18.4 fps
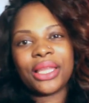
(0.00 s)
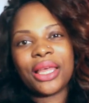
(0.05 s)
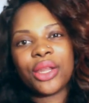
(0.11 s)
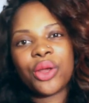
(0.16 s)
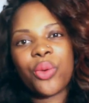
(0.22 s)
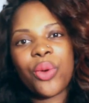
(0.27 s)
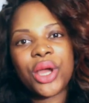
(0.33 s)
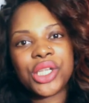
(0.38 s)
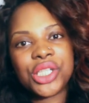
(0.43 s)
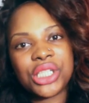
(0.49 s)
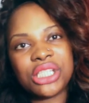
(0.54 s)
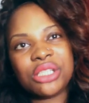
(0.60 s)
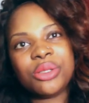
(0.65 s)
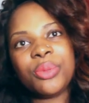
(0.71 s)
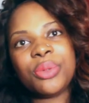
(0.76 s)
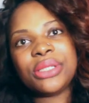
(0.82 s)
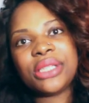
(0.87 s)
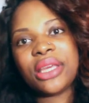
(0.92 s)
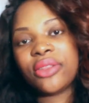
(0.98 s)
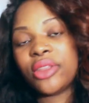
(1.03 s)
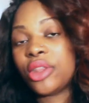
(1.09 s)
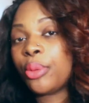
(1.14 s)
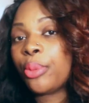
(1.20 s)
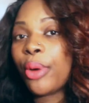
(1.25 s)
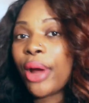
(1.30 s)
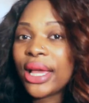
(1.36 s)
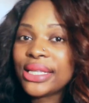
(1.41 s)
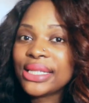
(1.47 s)
a lot of questions too saying that
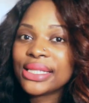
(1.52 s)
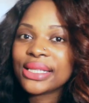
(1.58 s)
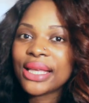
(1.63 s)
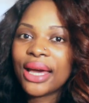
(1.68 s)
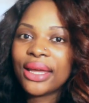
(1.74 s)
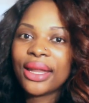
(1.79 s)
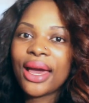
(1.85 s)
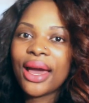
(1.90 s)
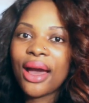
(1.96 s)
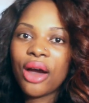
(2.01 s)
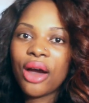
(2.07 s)
the price is kind of